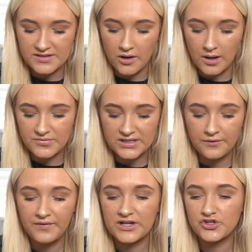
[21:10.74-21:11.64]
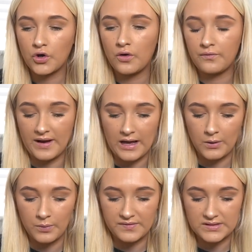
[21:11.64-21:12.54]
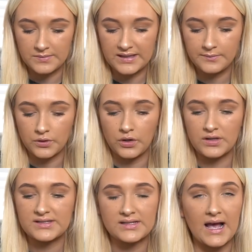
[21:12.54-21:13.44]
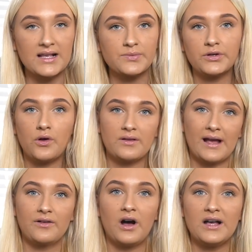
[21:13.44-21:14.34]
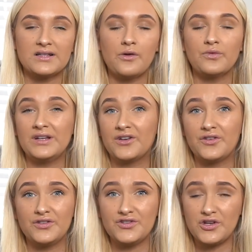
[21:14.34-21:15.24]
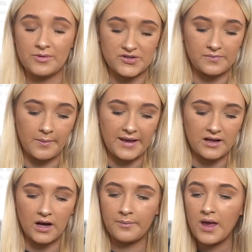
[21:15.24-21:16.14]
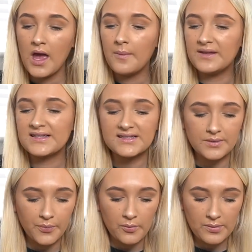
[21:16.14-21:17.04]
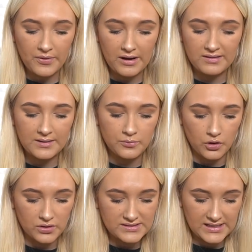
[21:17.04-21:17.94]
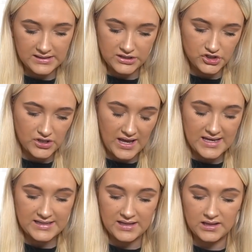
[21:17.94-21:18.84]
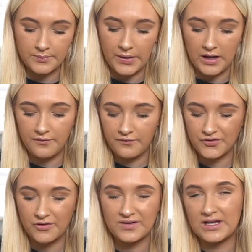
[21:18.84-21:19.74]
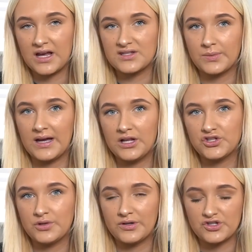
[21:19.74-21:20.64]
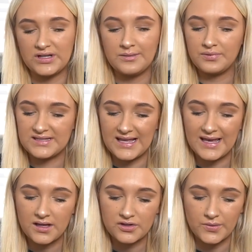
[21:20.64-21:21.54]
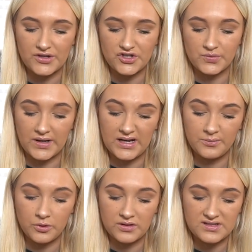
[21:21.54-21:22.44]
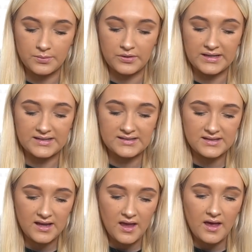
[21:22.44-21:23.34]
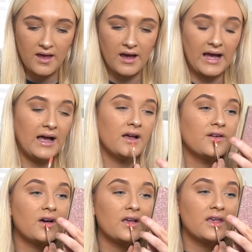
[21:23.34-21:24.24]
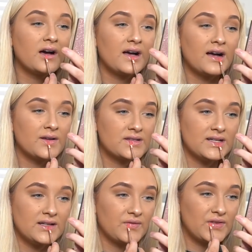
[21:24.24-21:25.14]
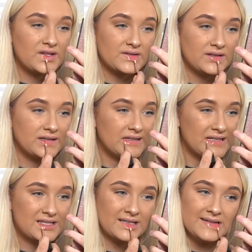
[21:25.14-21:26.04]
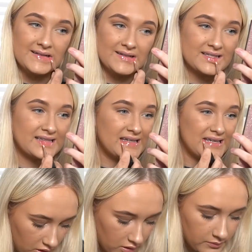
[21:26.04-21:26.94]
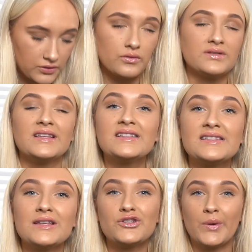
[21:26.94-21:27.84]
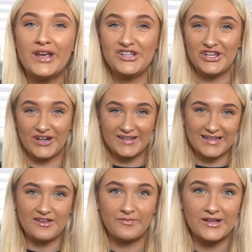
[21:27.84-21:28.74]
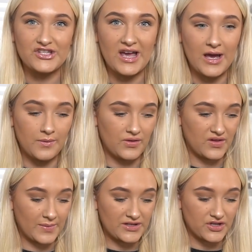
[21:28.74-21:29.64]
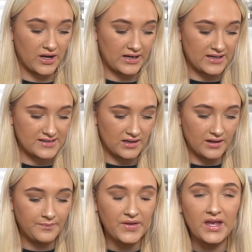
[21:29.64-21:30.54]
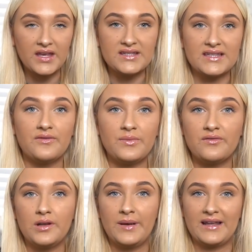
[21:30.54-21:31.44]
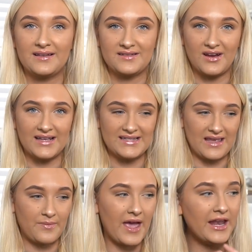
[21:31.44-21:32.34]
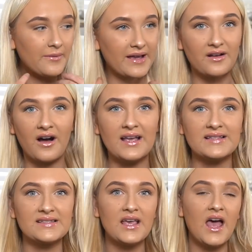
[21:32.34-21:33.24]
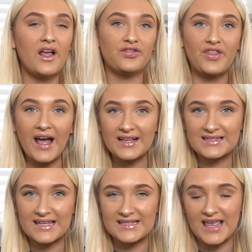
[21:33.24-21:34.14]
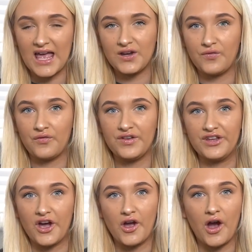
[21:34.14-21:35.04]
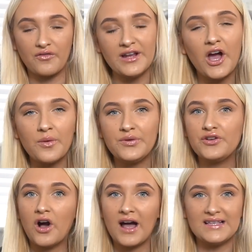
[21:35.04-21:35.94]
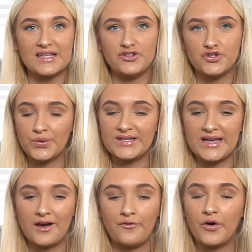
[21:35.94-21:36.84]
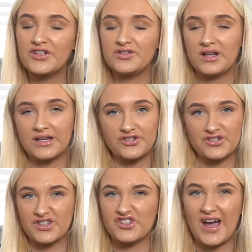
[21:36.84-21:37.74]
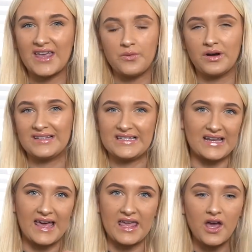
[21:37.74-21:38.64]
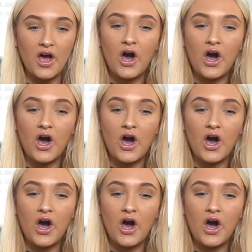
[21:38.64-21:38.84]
So I'm just gonna finish off now with some lip gloss. As we're in lockdown, guys, I really don't do too much of my makeup. But this is the Bobbi Brown lip gloss in the shade In the Buff. Don't really like to wear too much lipstick, so I just wear lip gloss, to be honest. And yeah, I absolutely love this one. It's so glossy. Oh my God, this situation underneath my chair with the smashed highlighter, it's giving me really bad anxiety. But anyway, guys, that is the end of the video. I really hope you guys enjoyed it. I thought I'd do like just a chatty one today.